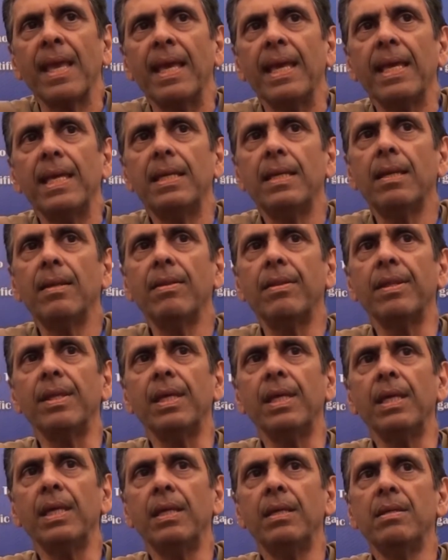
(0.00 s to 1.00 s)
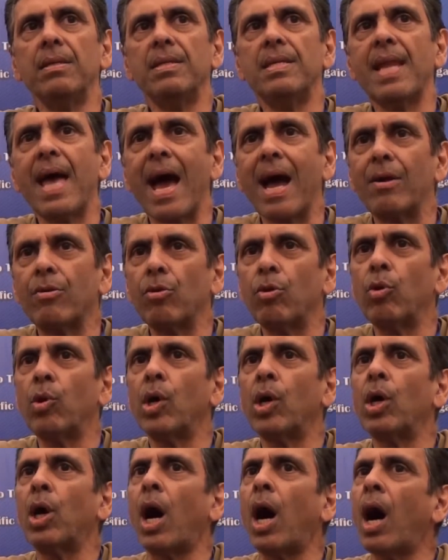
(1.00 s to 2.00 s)
in the
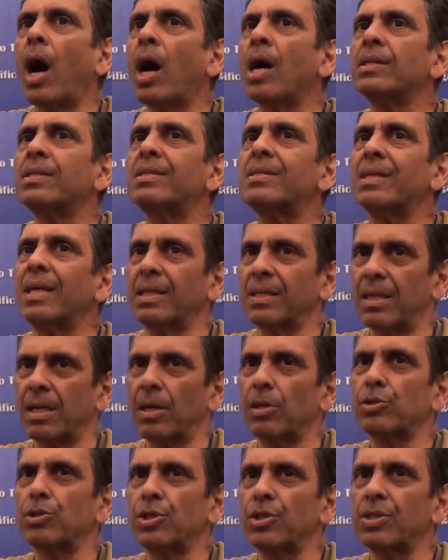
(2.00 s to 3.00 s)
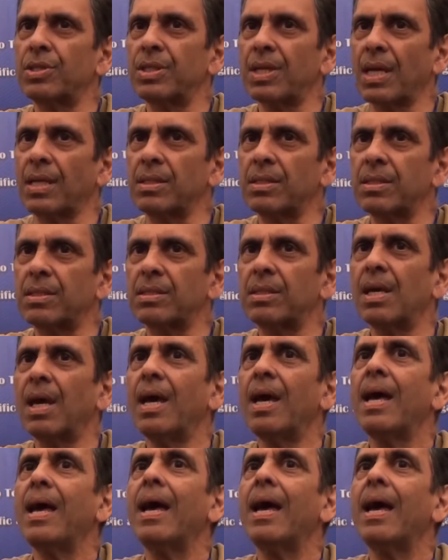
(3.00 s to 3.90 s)
narrower arts and culture sense,